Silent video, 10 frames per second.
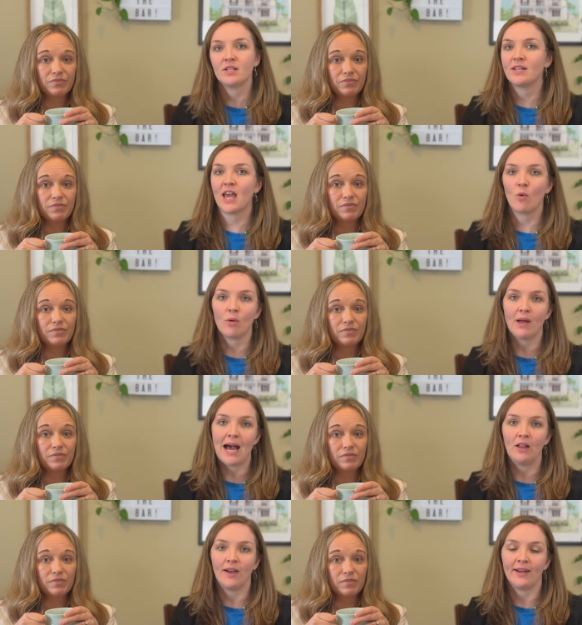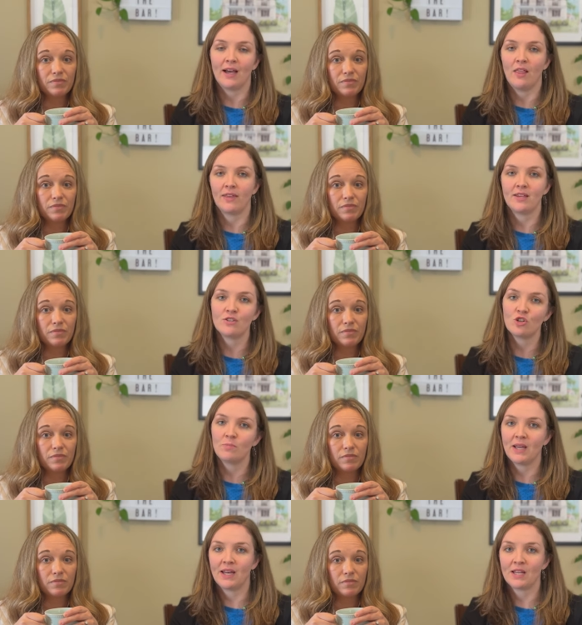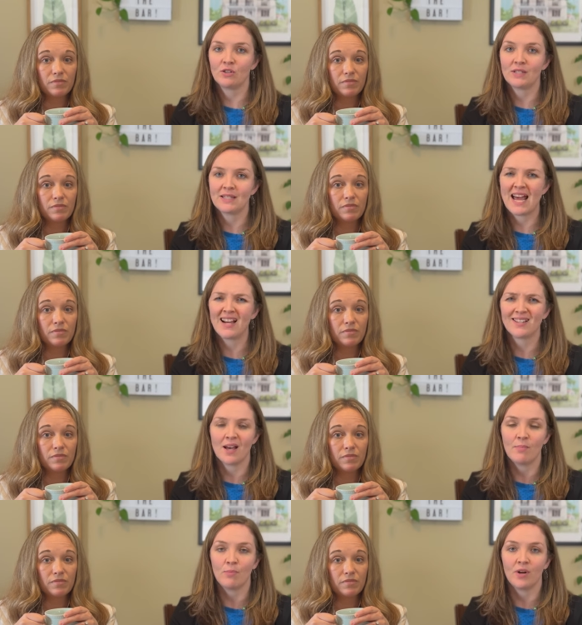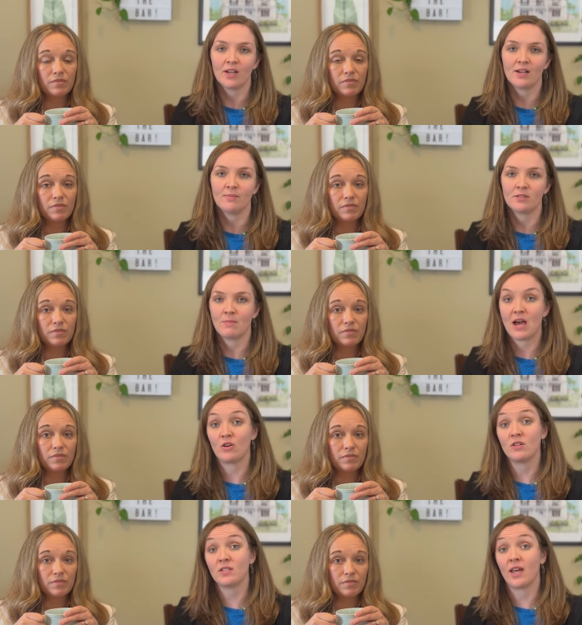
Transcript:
Speaker 1: Today, we will outline how the Eastern Panhandle stacks up when it comes to matters